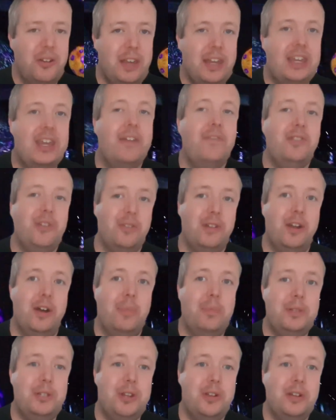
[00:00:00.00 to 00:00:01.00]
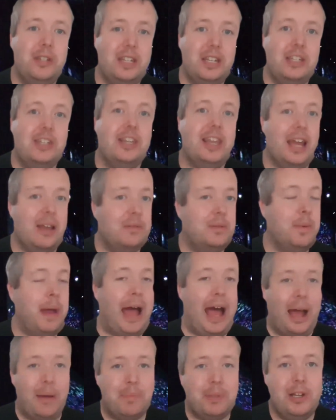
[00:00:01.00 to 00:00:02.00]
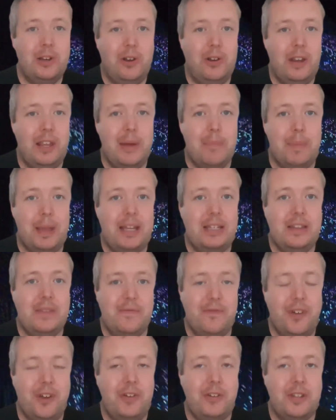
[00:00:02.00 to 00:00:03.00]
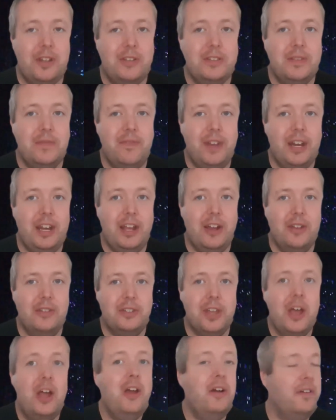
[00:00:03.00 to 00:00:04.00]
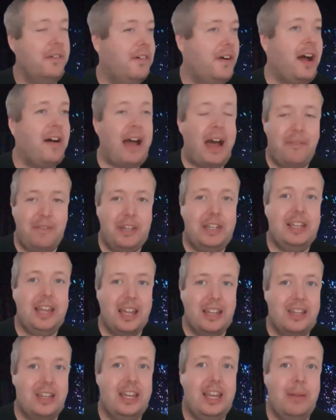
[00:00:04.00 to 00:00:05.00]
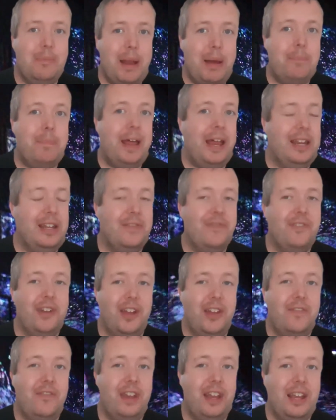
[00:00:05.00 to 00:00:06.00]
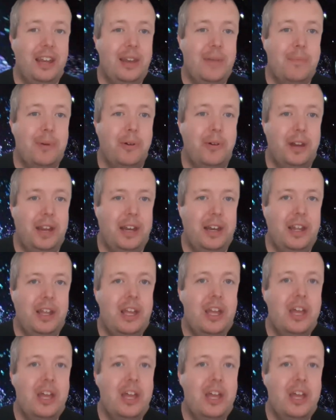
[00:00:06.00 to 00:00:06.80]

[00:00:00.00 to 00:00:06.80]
it gives you an opportunity to get some absolutely amazing photos and videos without having to get to TeamLab Planets first thing in the morning.